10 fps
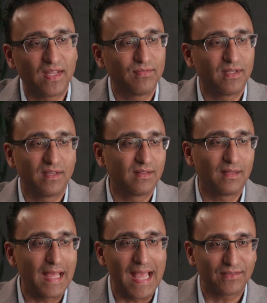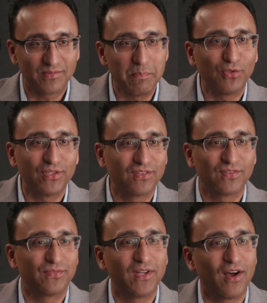saving in the X
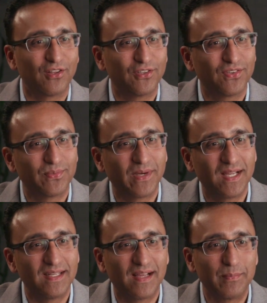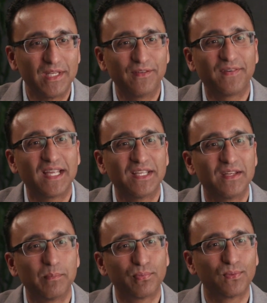millions of dollars, right? I mean, if I
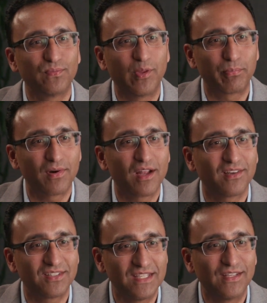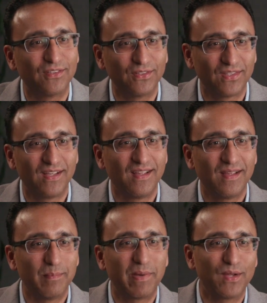can improve the product yield
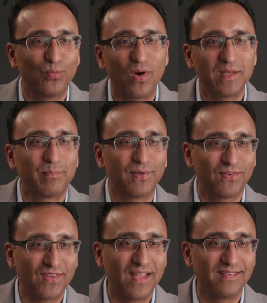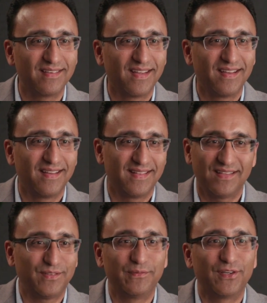by 1%,
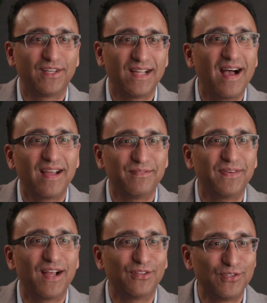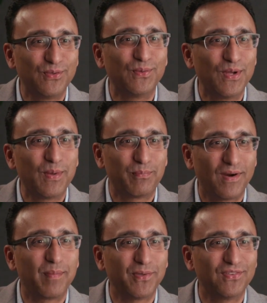that's a very high value
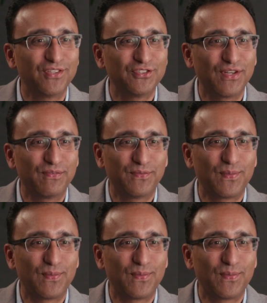proposition